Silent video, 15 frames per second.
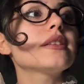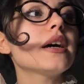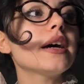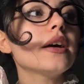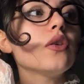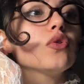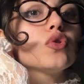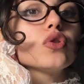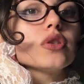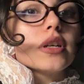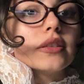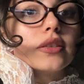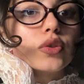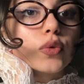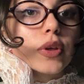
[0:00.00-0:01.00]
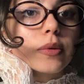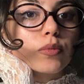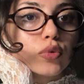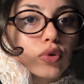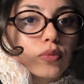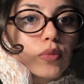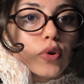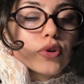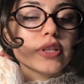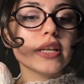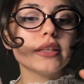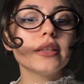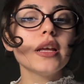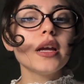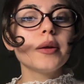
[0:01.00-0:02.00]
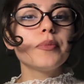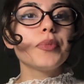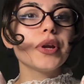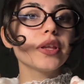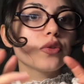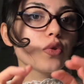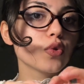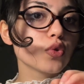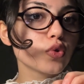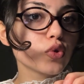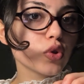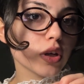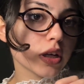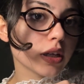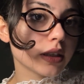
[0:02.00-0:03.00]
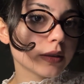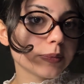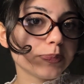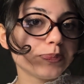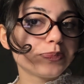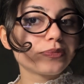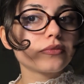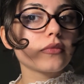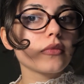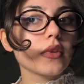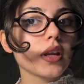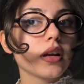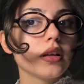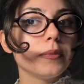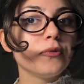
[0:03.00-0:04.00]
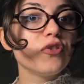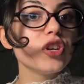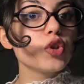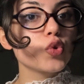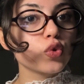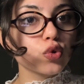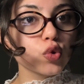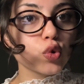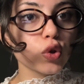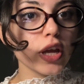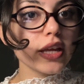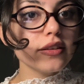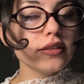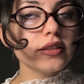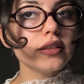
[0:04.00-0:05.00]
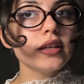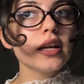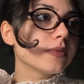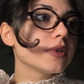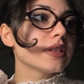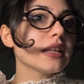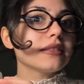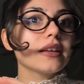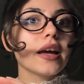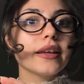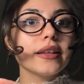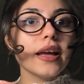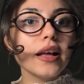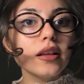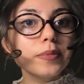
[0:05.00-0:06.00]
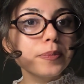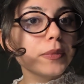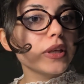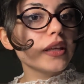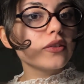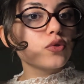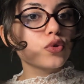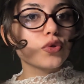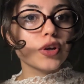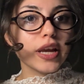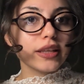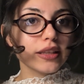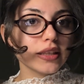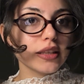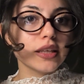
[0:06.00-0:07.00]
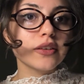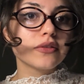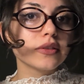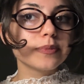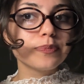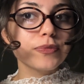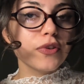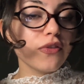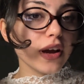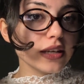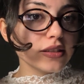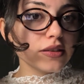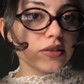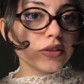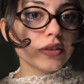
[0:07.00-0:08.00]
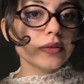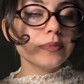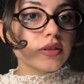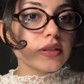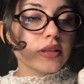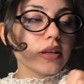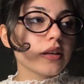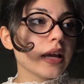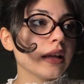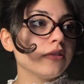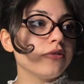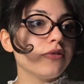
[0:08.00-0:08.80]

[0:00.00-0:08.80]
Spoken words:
I also started doing mood boards and bring those visuals together. That kind of helped me to create even faster and